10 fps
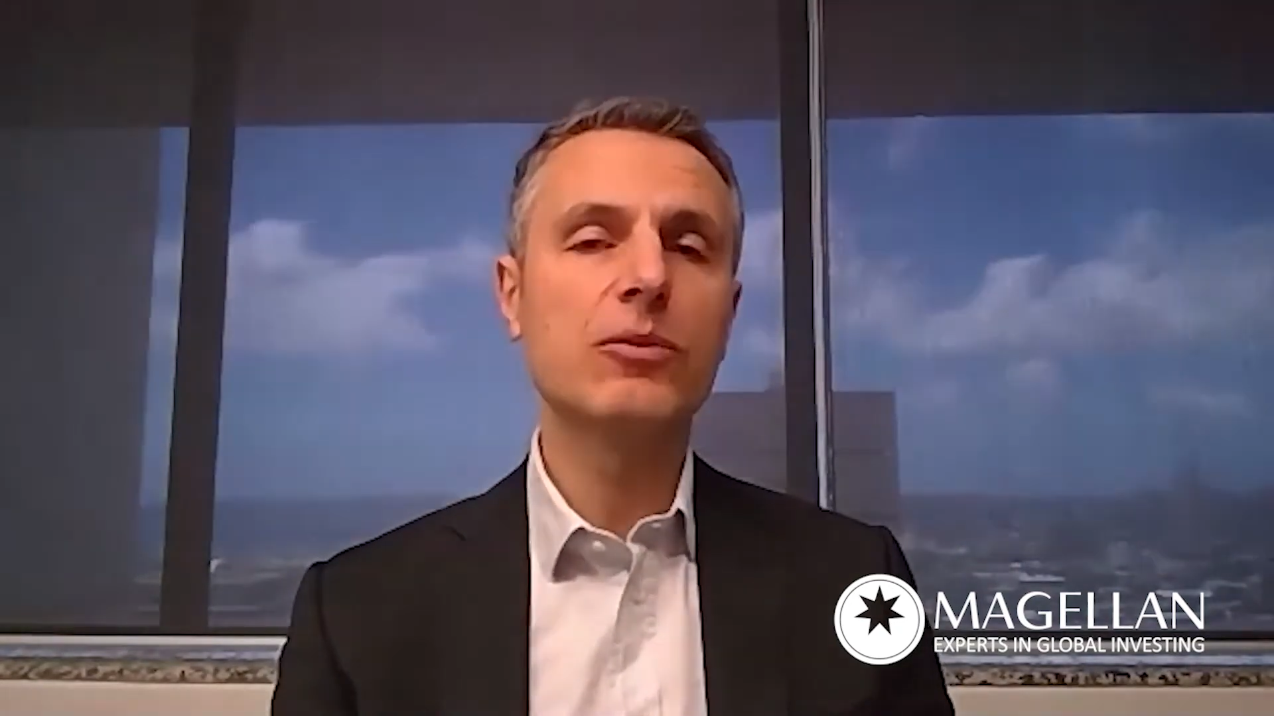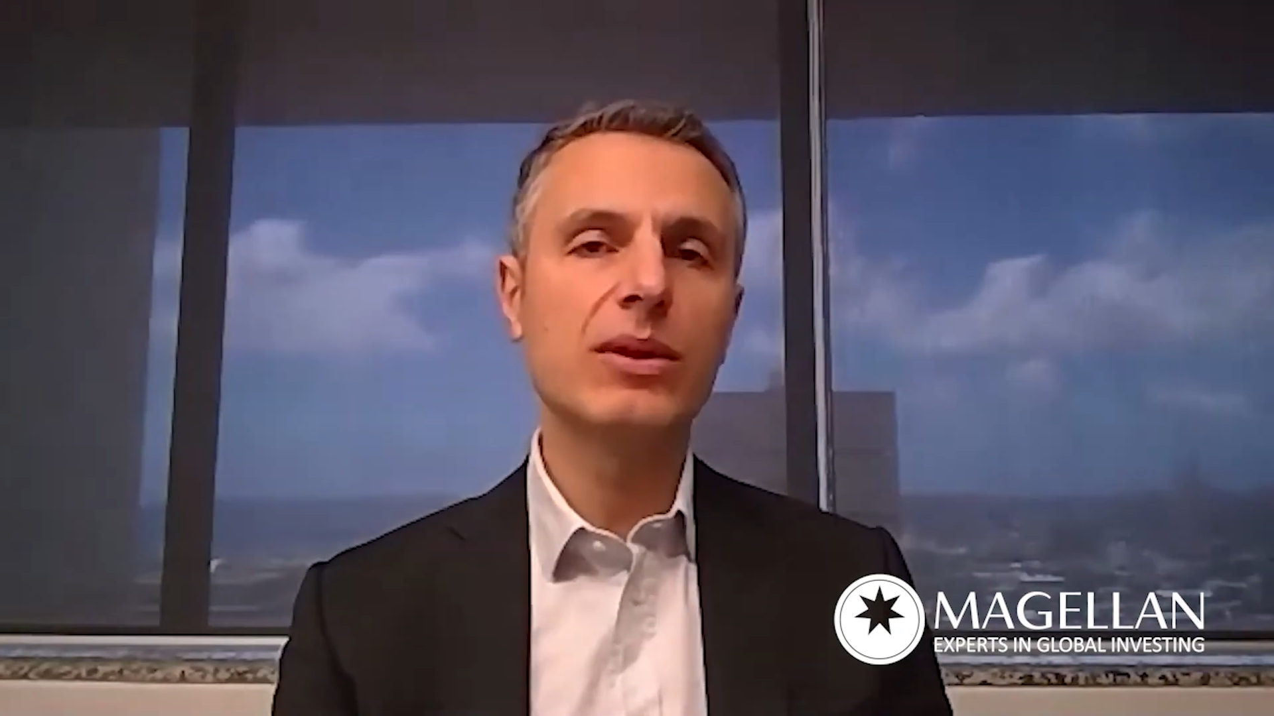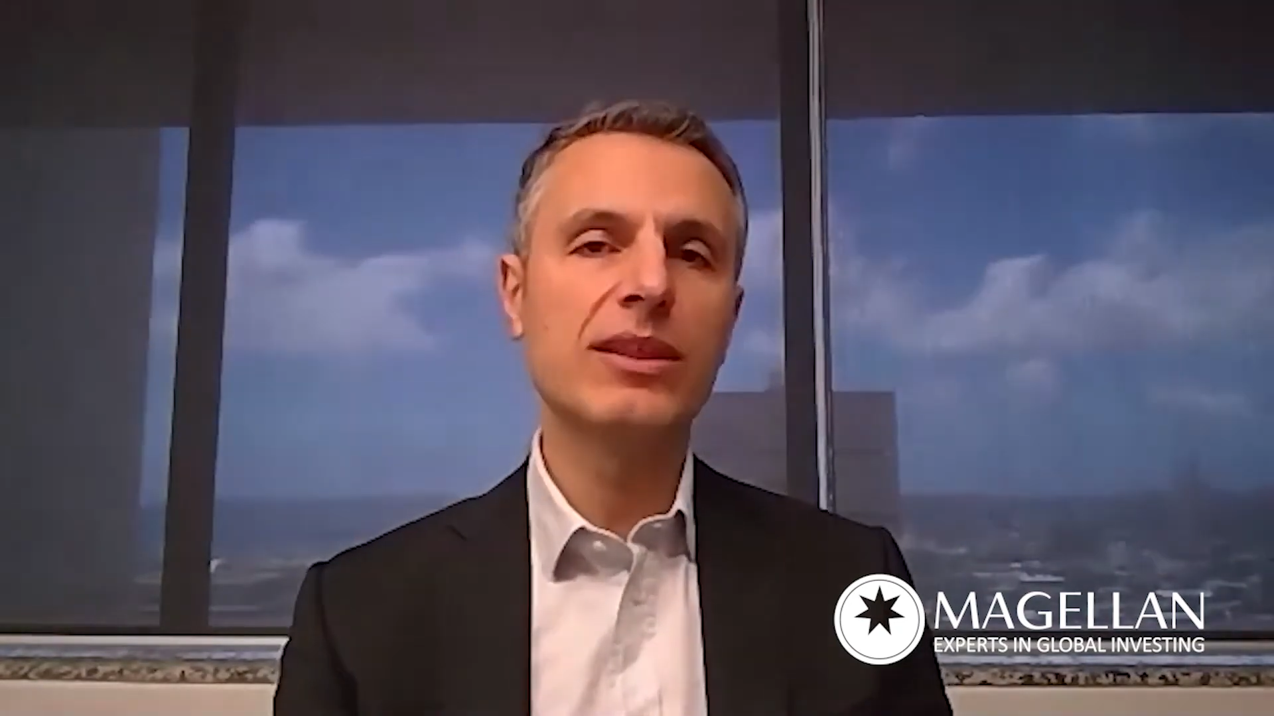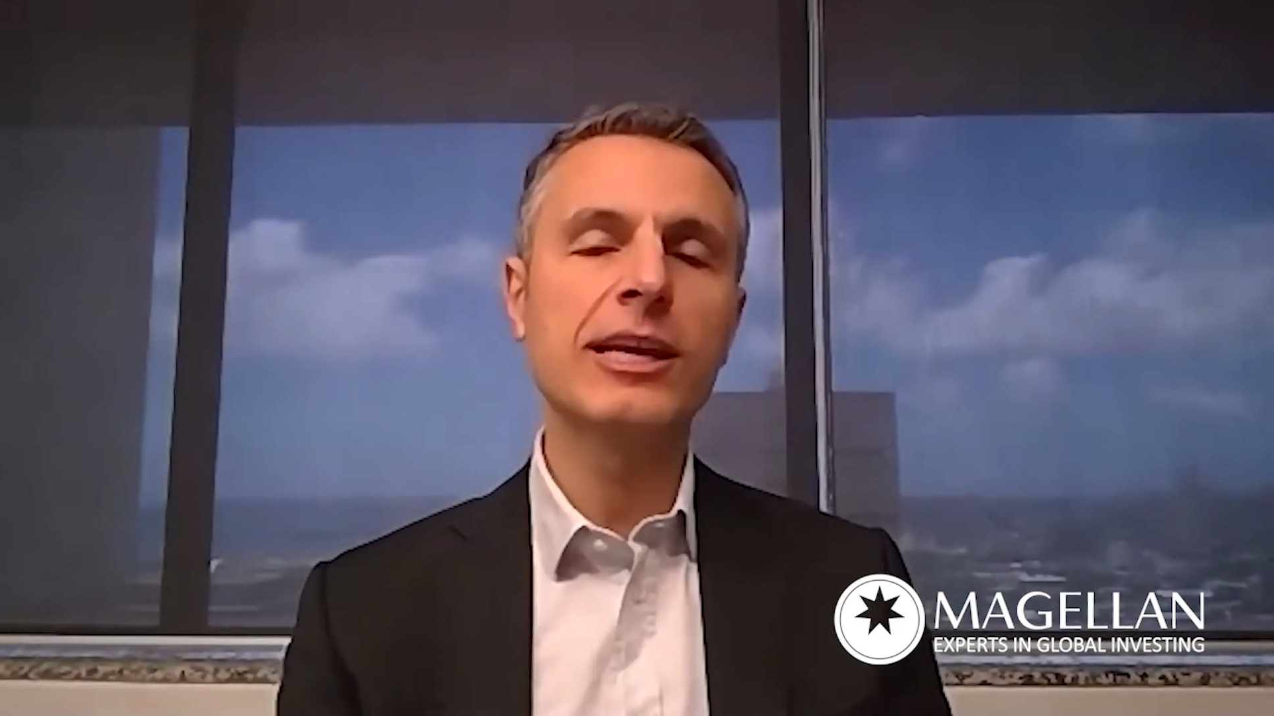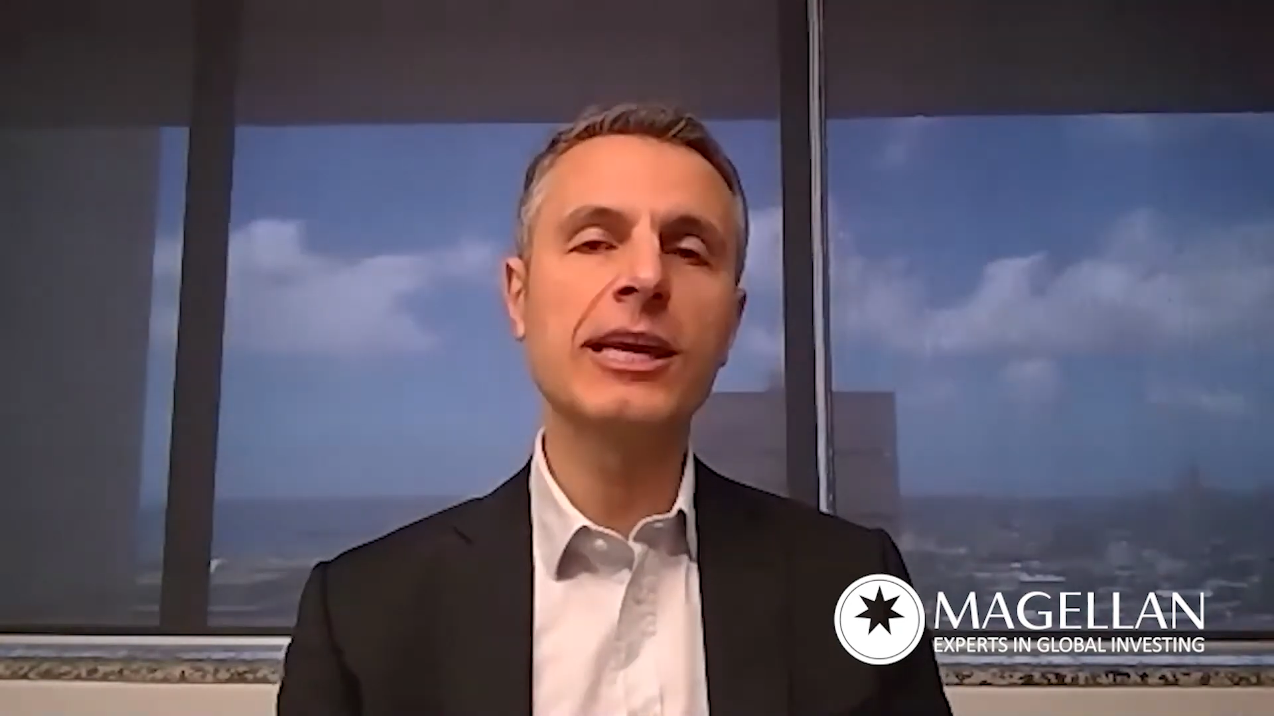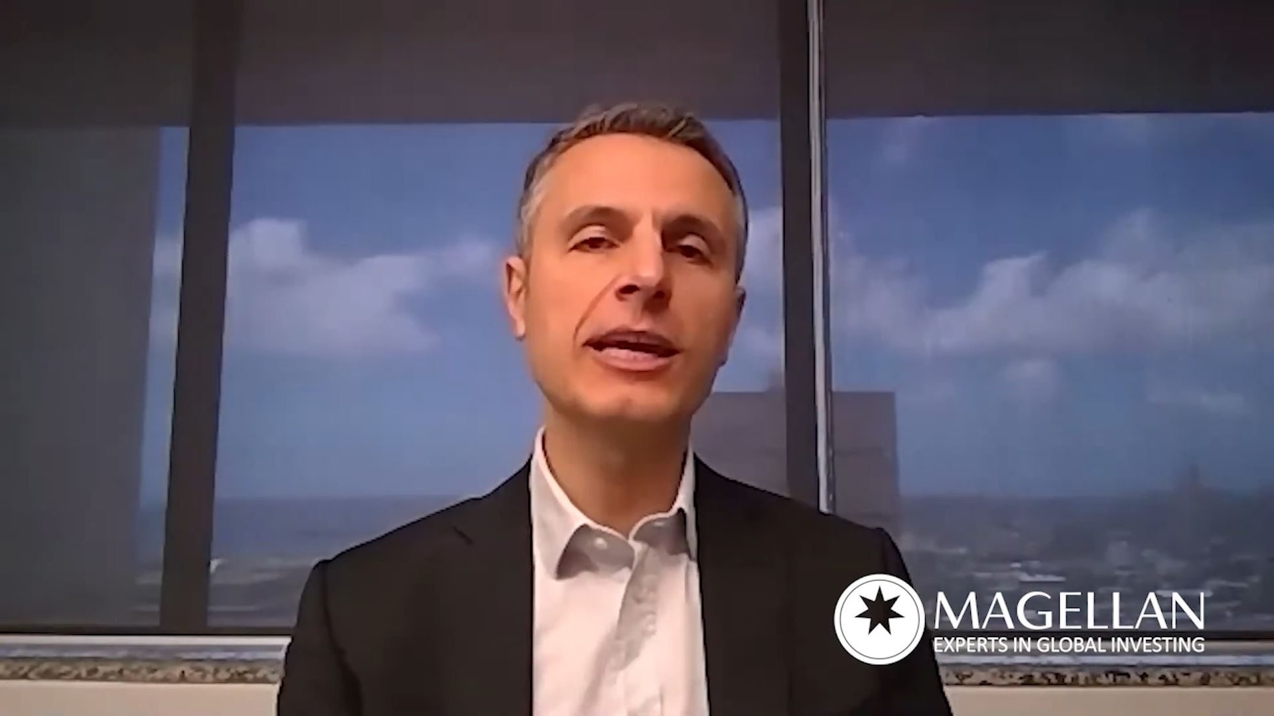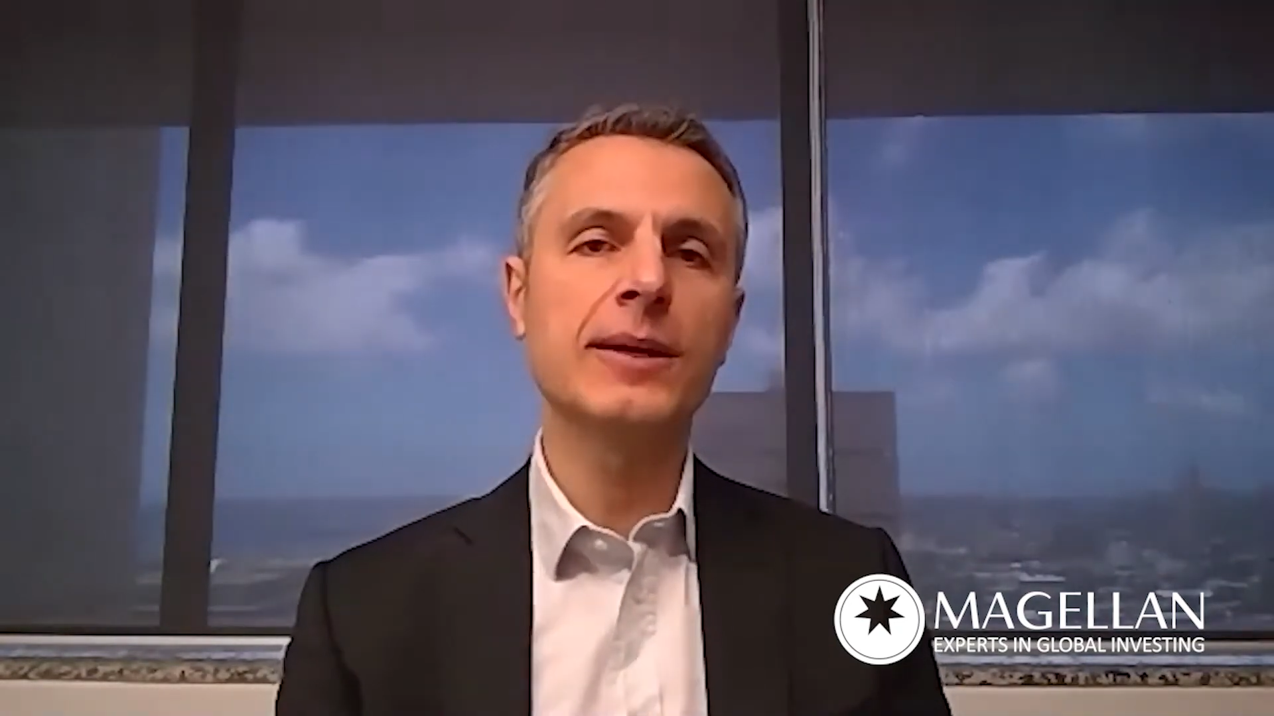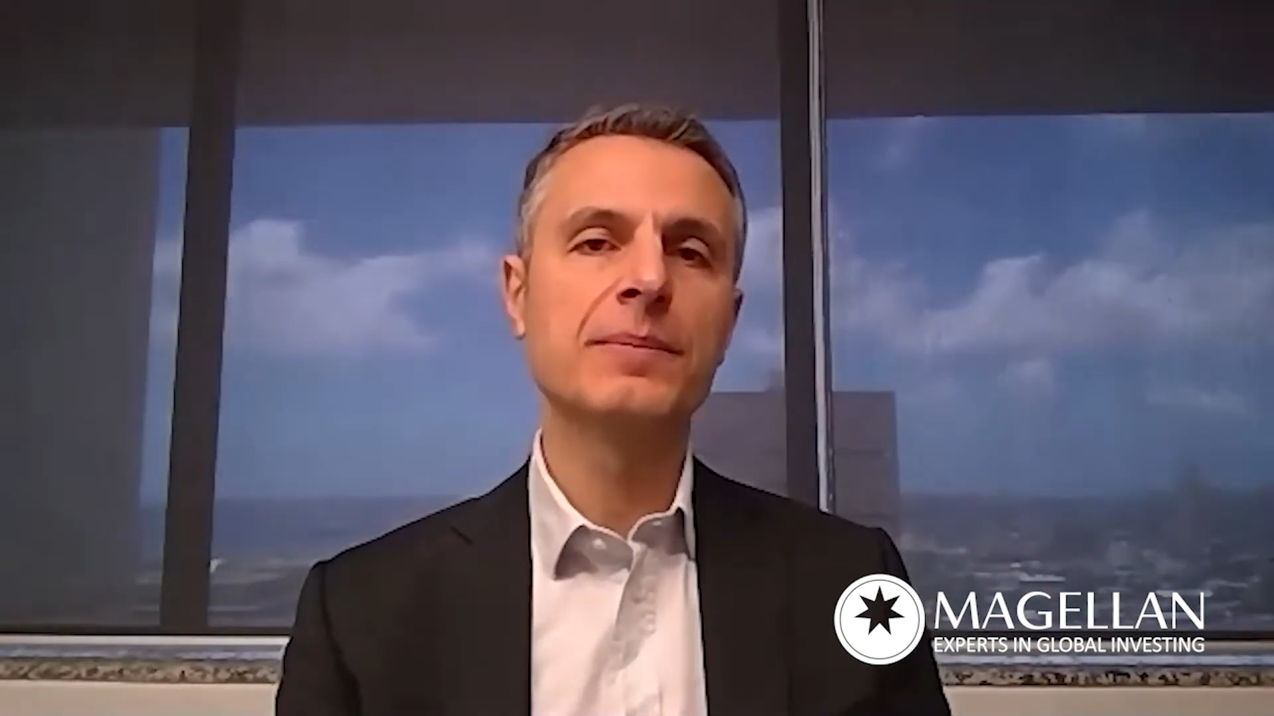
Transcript: within a year.